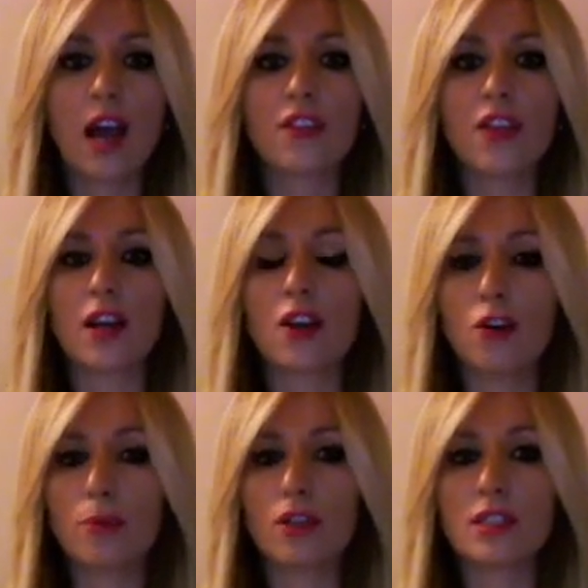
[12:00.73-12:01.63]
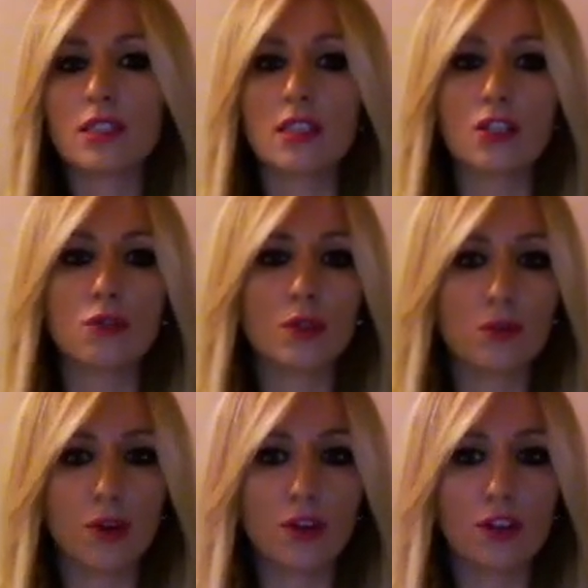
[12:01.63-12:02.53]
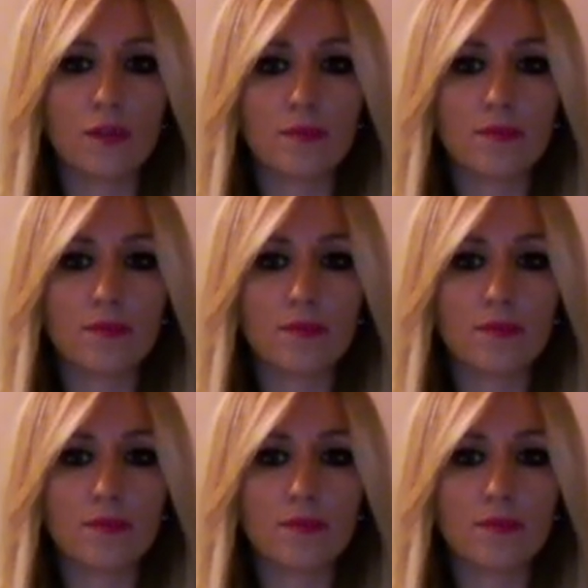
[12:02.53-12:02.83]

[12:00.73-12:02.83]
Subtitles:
at the Acropolis Circuit Wall.